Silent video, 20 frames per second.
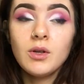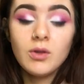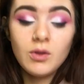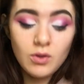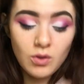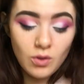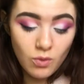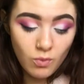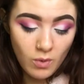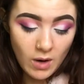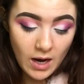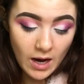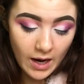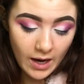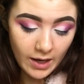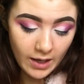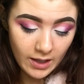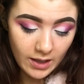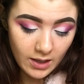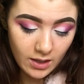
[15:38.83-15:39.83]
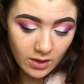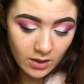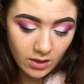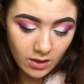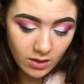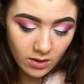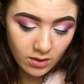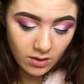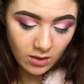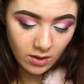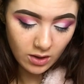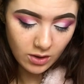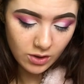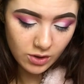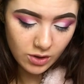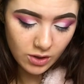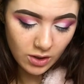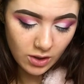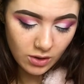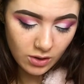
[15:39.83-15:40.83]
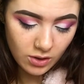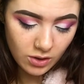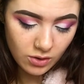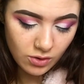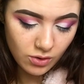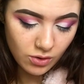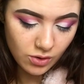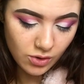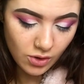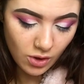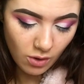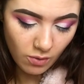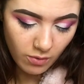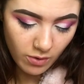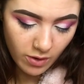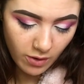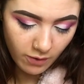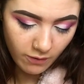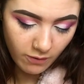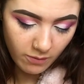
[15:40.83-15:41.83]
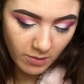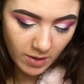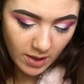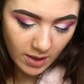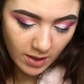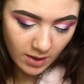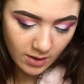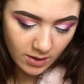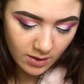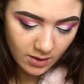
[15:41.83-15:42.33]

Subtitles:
the white, it does not work for me.